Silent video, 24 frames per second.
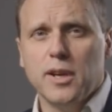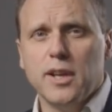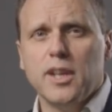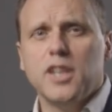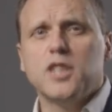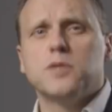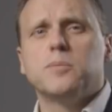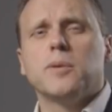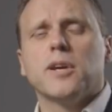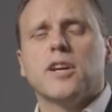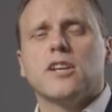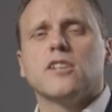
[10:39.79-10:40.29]

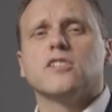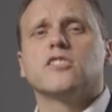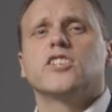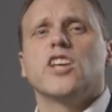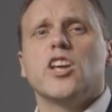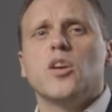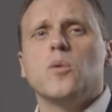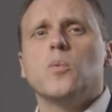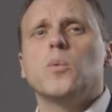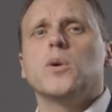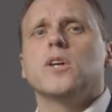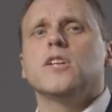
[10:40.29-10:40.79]
it's because
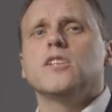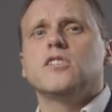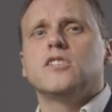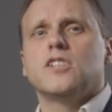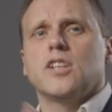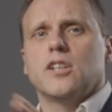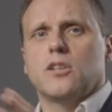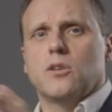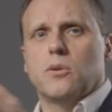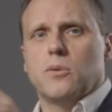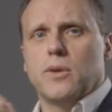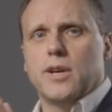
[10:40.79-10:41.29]
they will
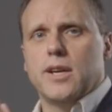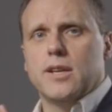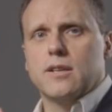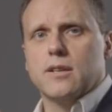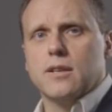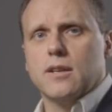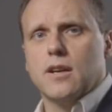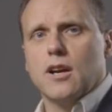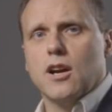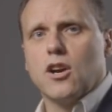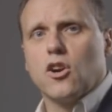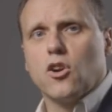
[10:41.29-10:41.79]
generate
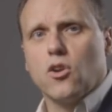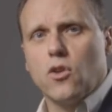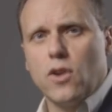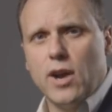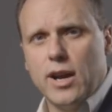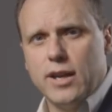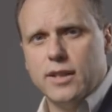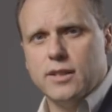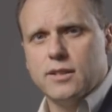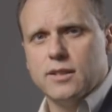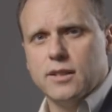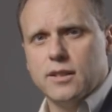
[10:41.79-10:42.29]
a
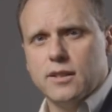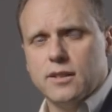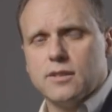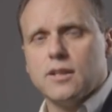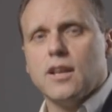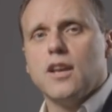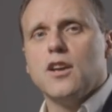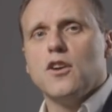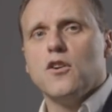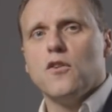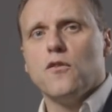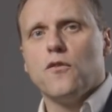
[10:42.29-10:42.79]

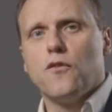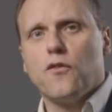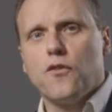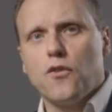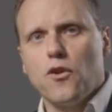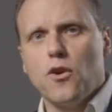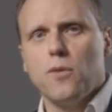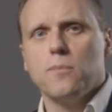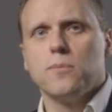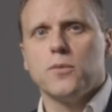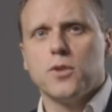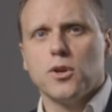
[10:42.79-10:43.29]
crisis
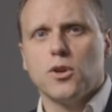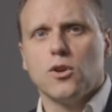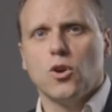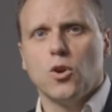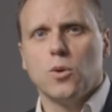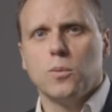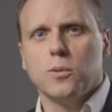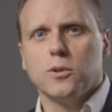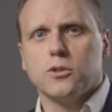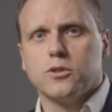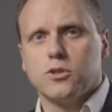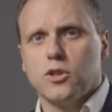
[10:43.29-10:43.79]
from the
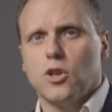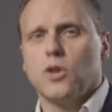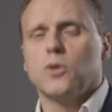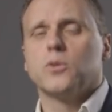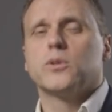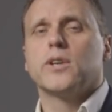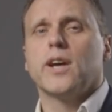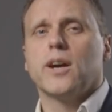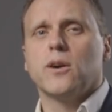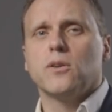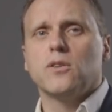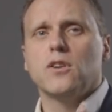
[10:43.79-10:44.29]
global
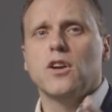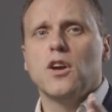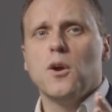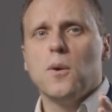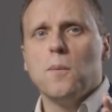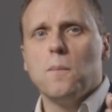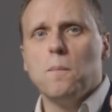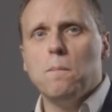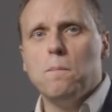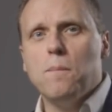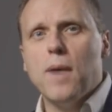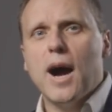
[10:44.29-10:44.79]
slowdown
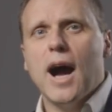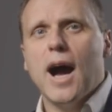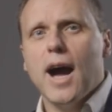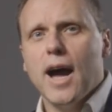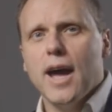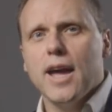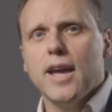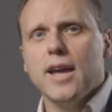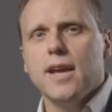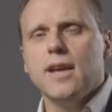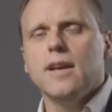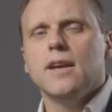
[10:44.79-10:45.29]

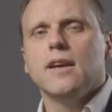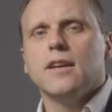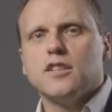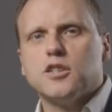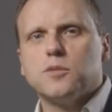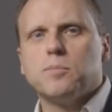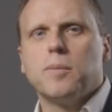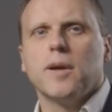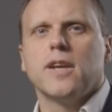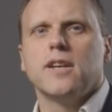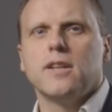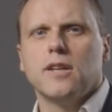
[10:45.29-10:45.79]
by
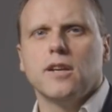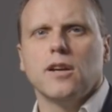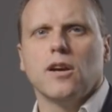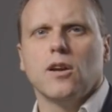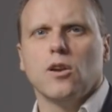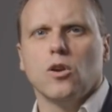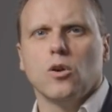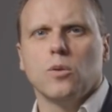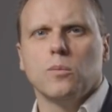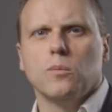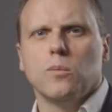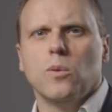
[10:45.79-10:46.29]
spending a
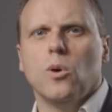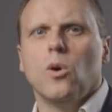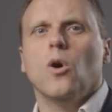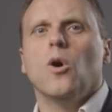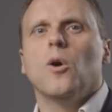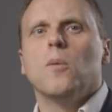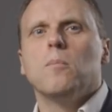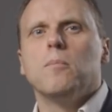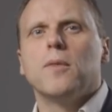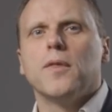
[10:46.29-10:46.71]
lot more,